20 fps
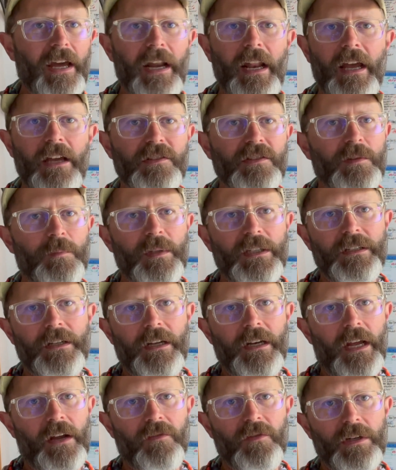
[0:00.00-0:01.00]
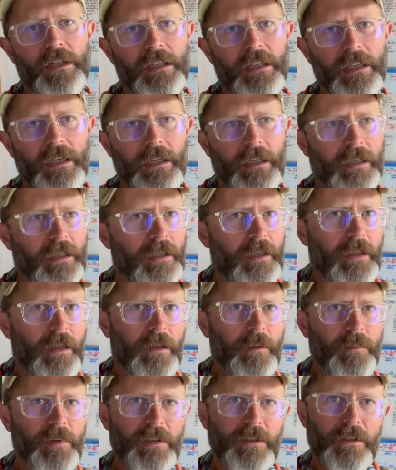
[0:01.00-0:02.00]
has to be done every day
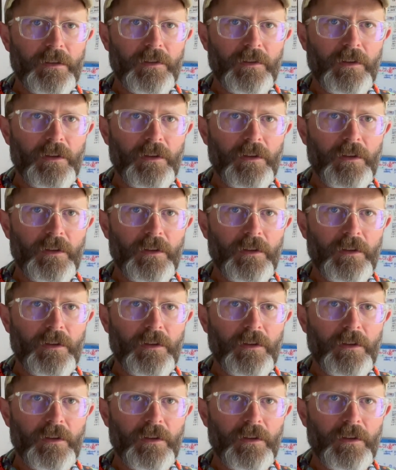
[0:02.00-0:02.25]
because the